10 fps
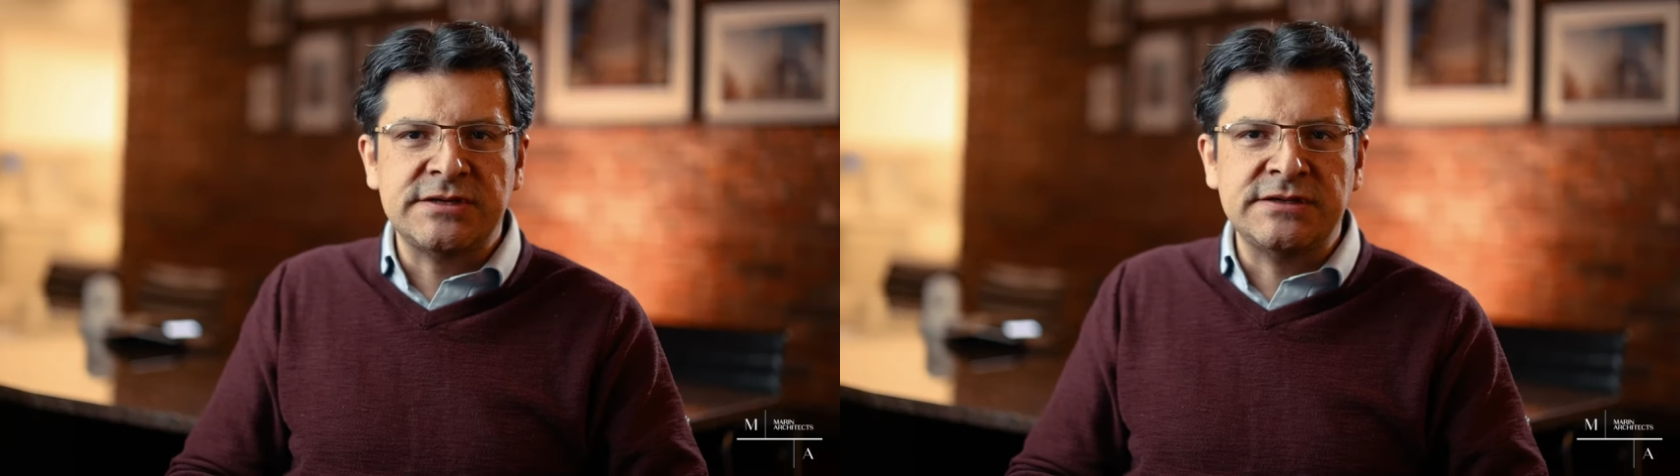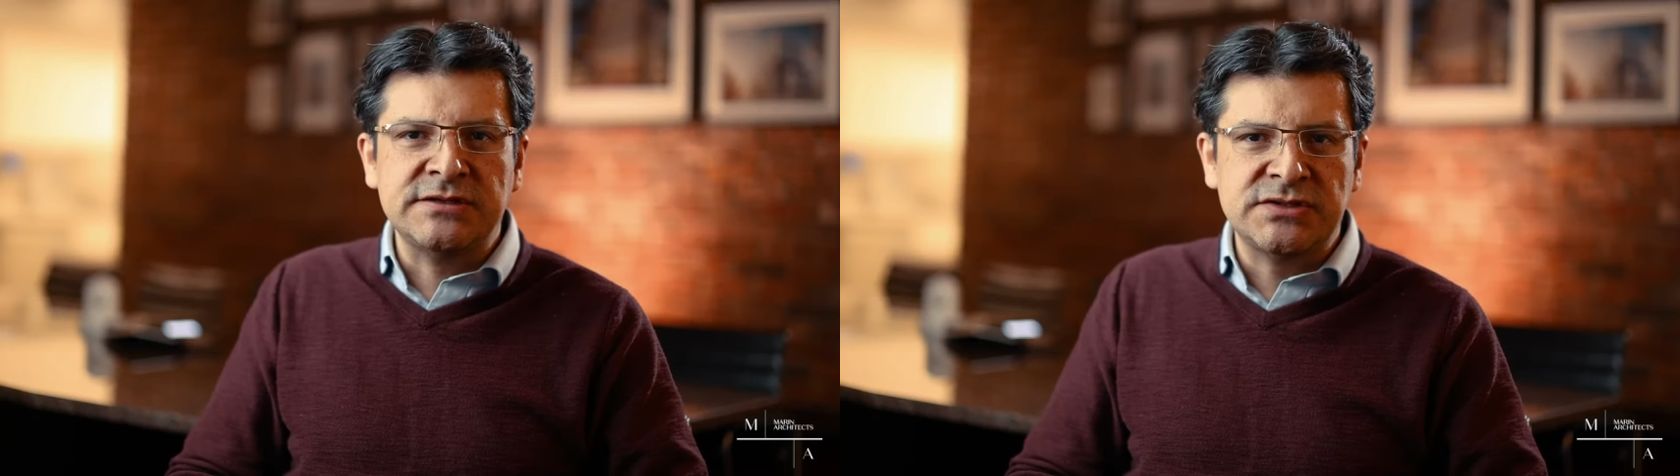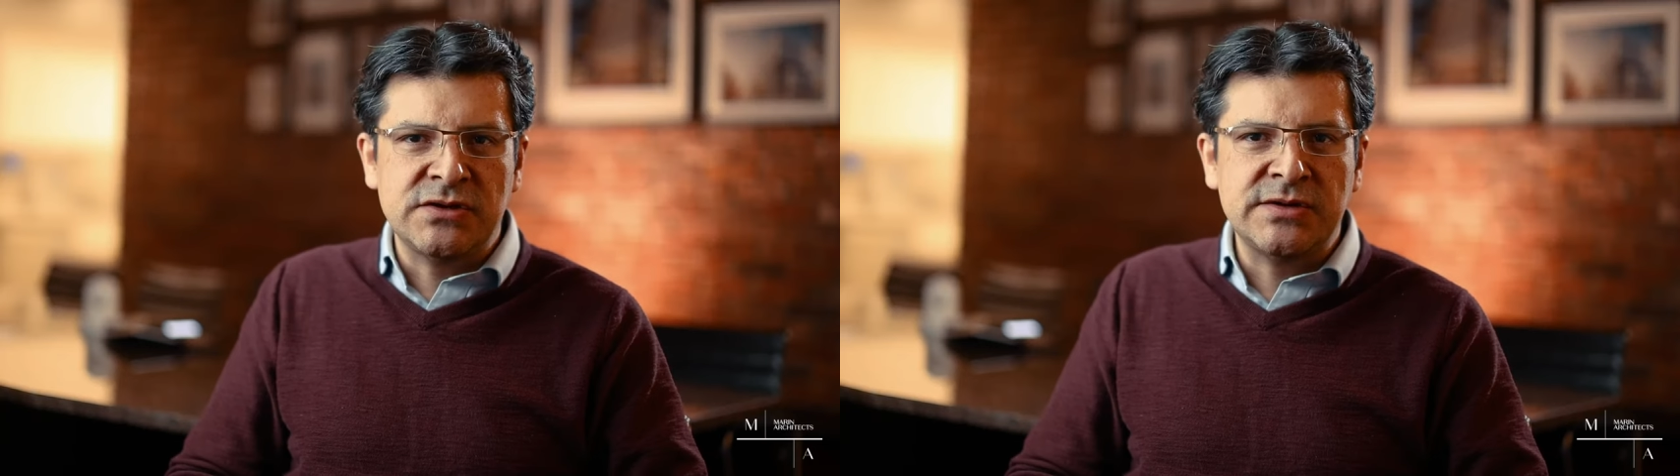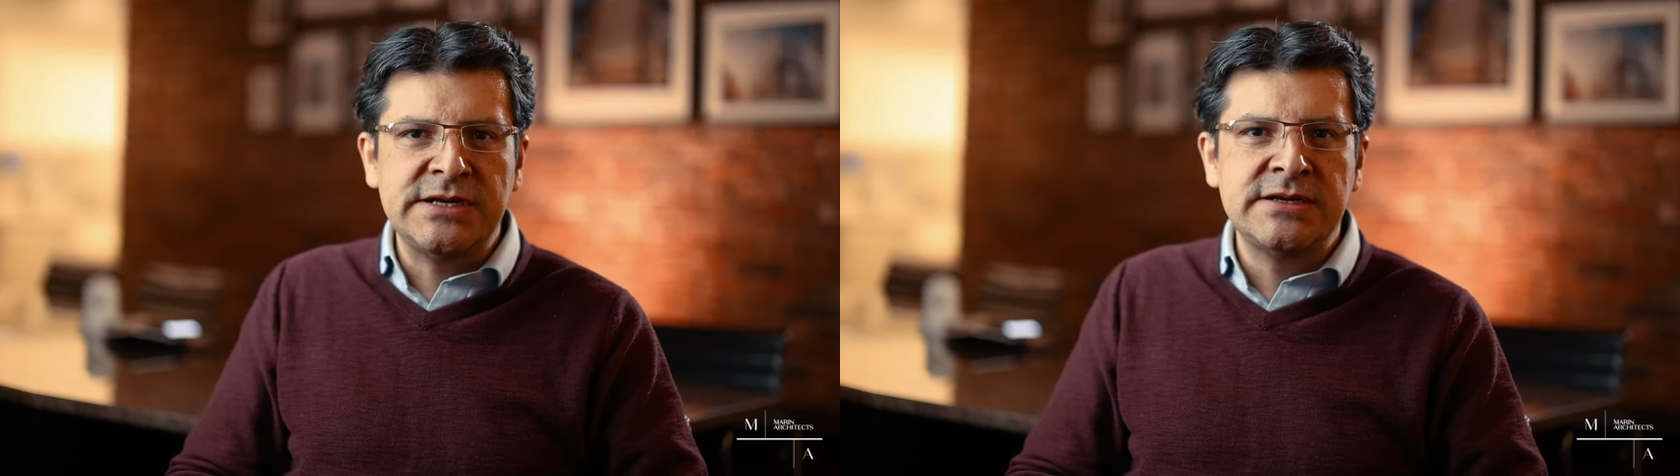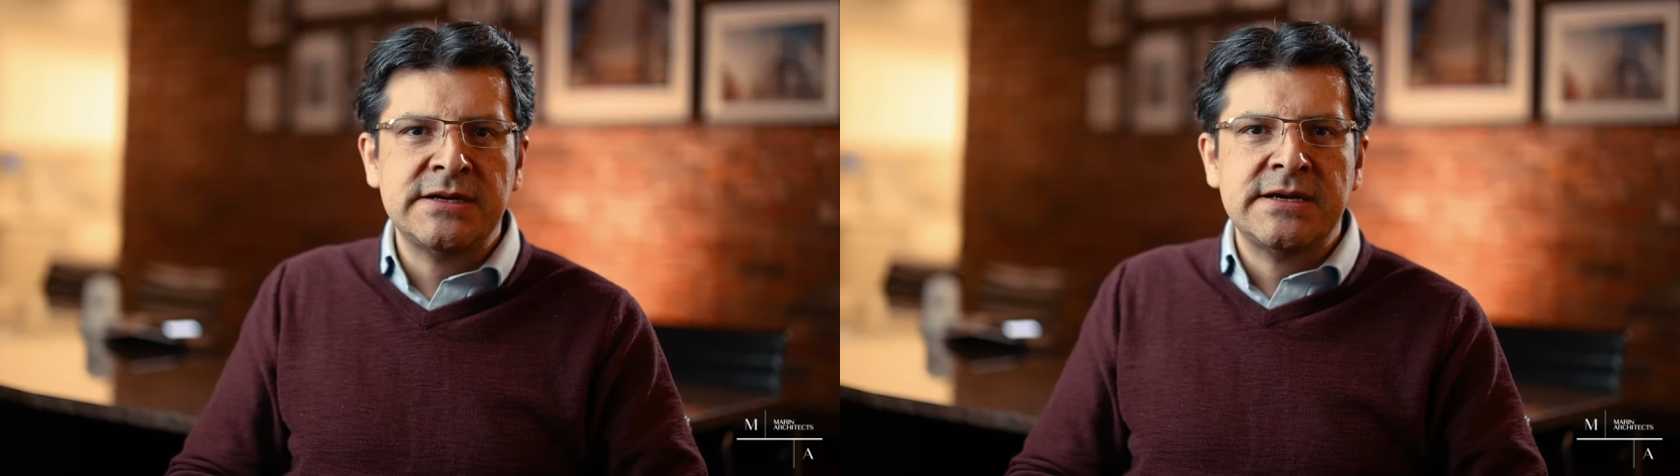City
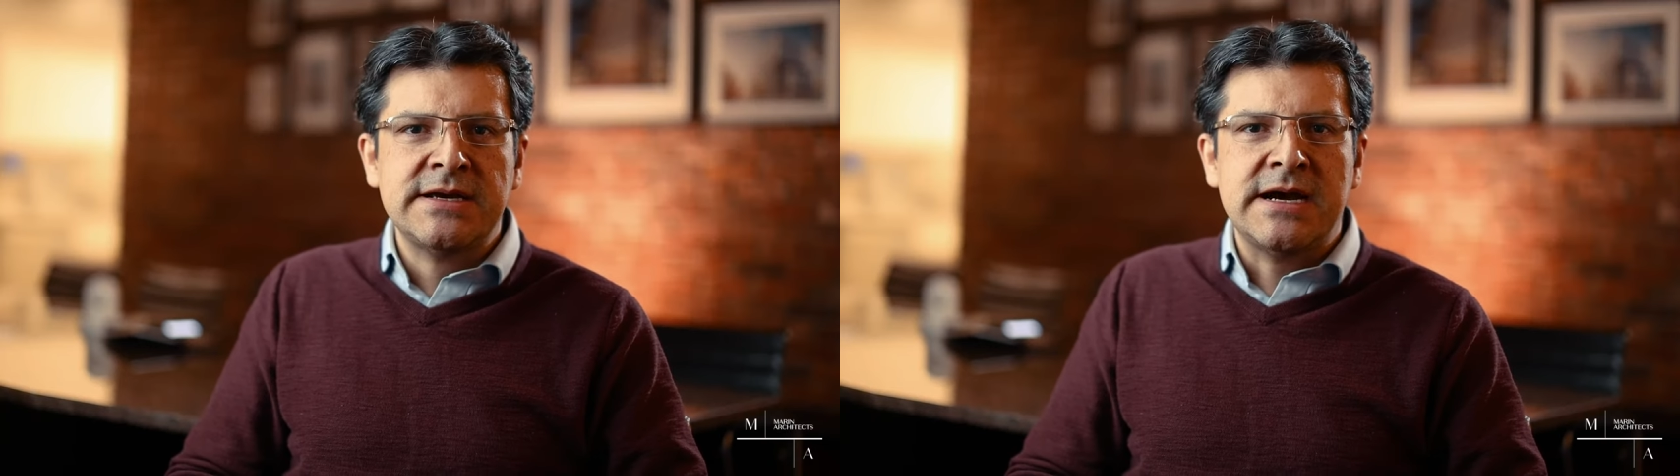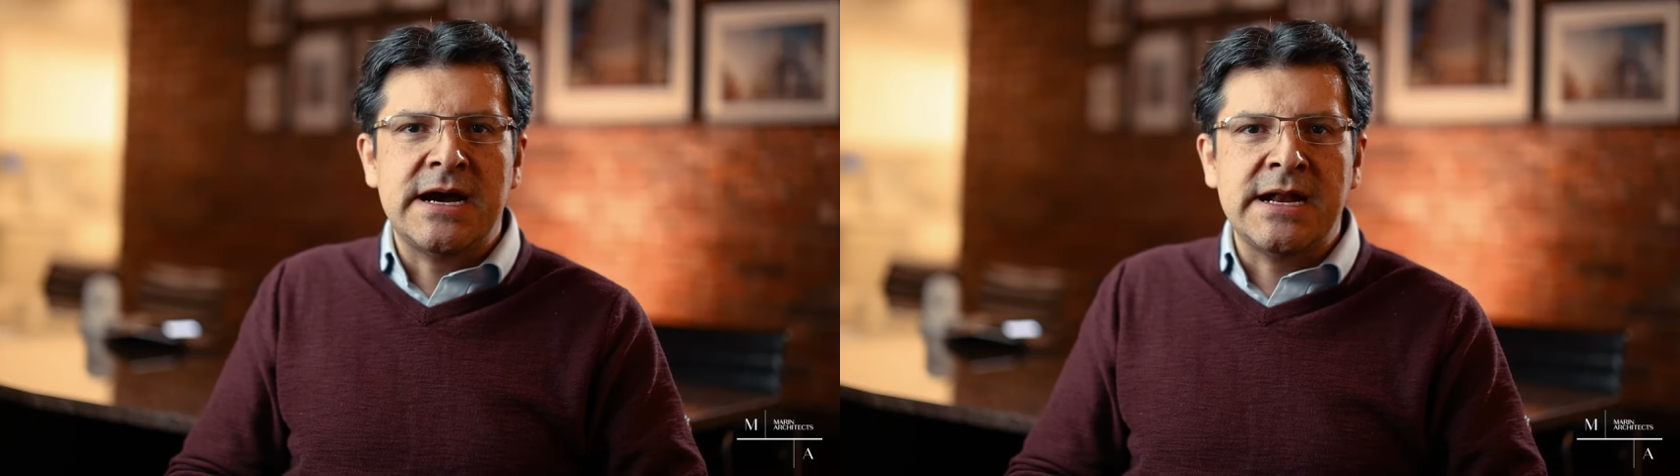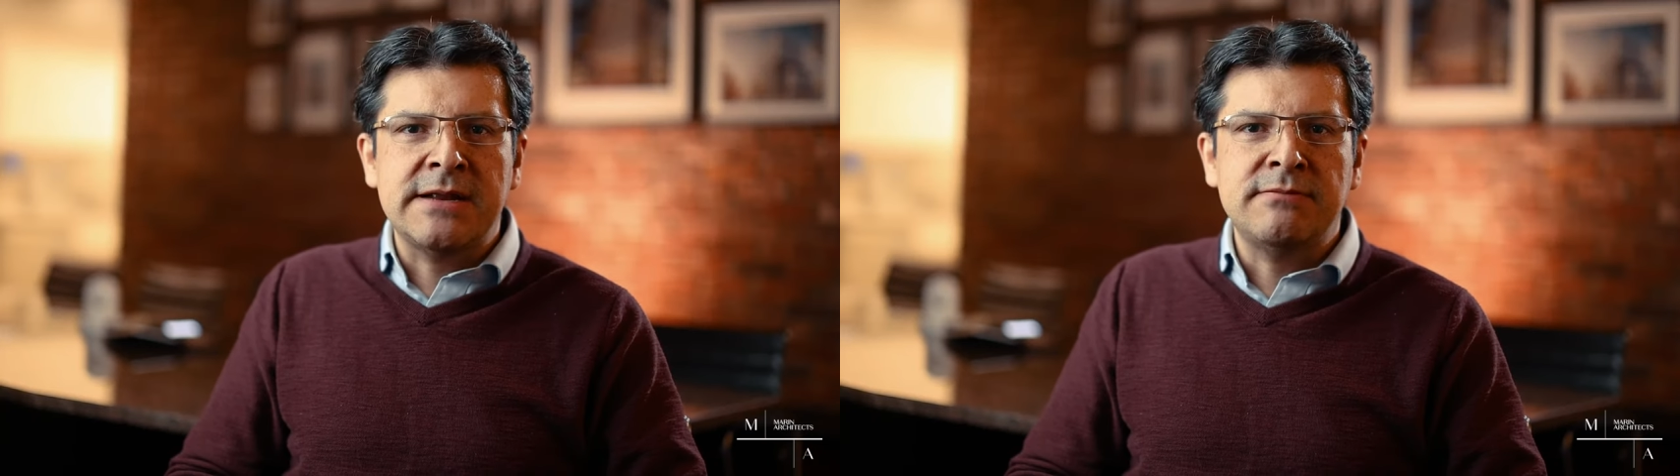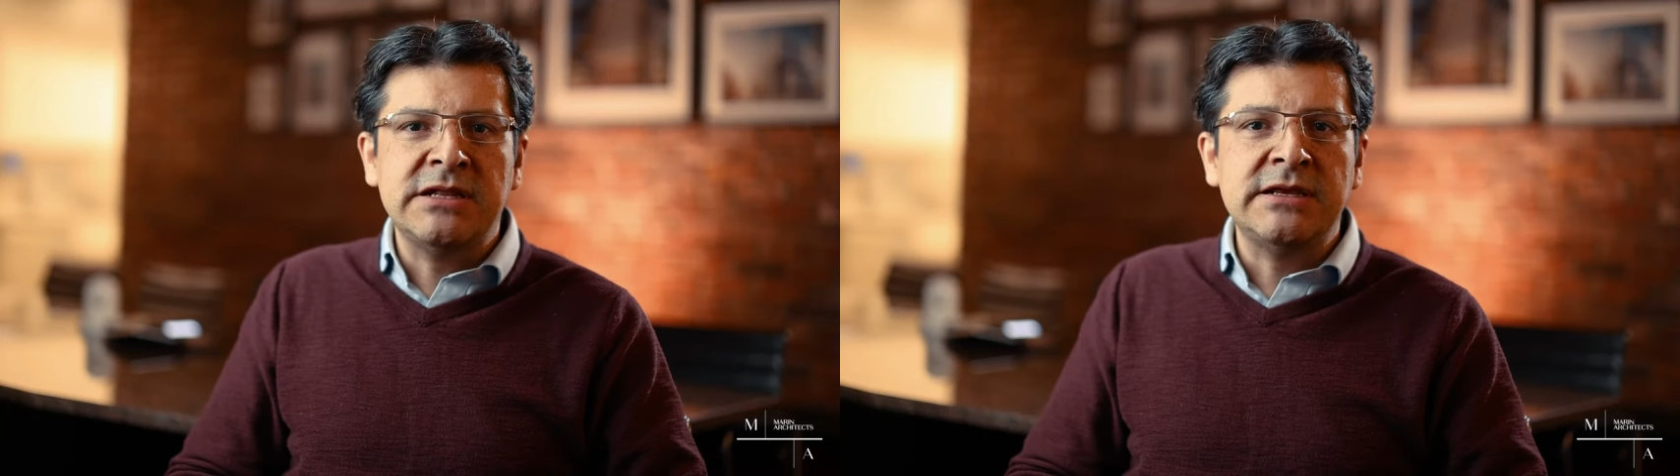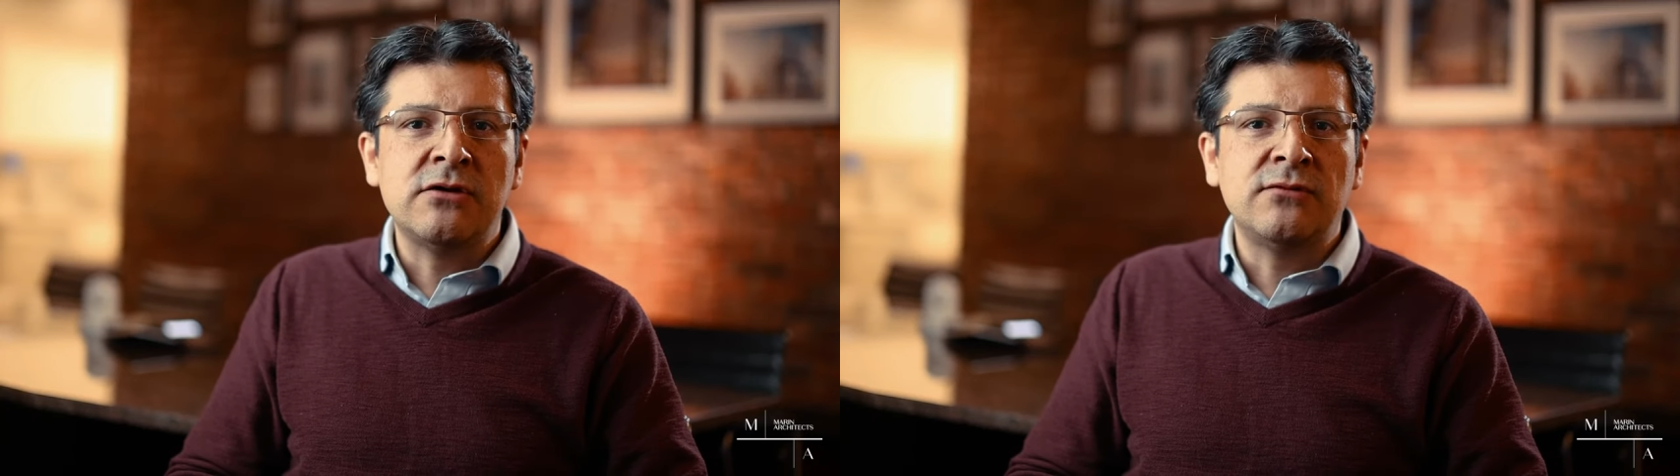zoning and building